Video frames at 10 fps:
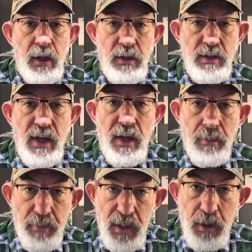It's not
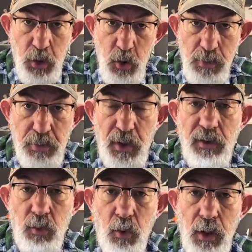a big, huge building. You
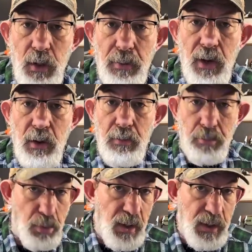have to worry about
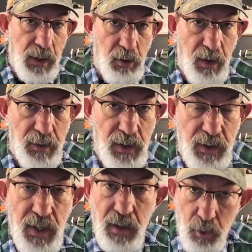it breaking or anything like
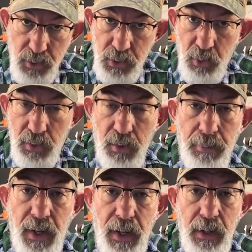that. It goes into a little
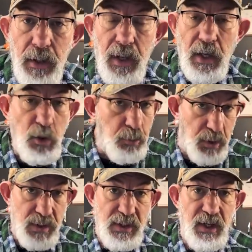bag and you
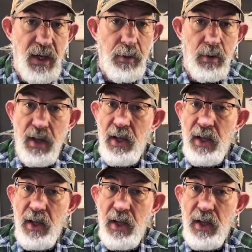put it together.